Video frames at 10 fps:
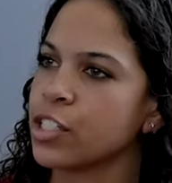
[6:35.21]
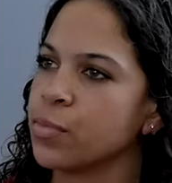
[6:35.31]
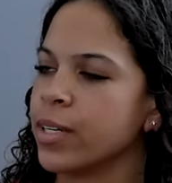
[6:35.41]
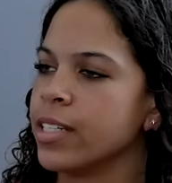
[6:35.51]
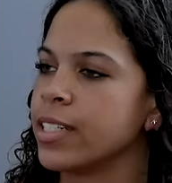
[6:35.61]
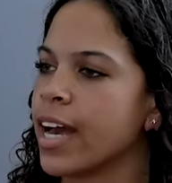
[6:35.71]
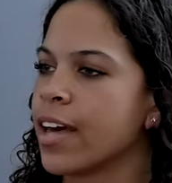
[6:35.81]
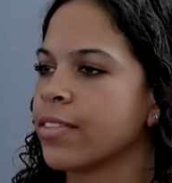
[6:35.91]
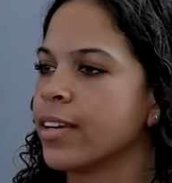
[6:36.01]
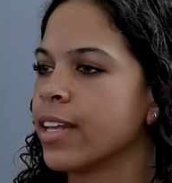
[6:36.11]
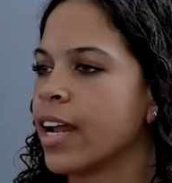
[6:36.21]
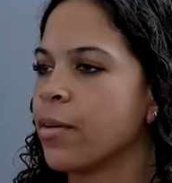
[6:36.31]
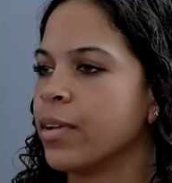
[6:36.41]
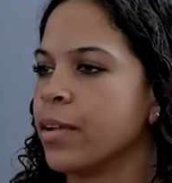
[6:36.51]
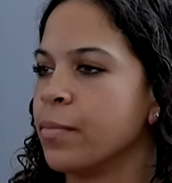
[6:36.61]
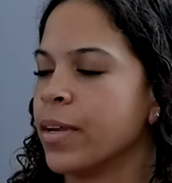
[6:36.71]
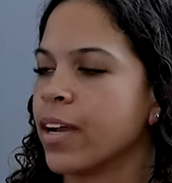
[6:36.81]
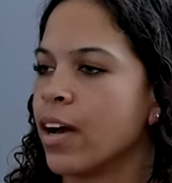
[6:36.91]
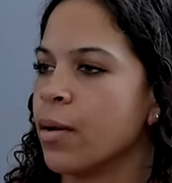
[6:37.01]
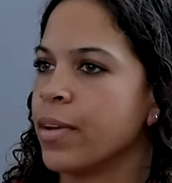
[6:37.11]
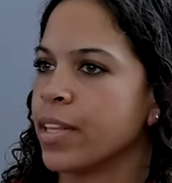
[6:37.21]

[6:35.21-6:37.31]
just breeds the athlete that I want to become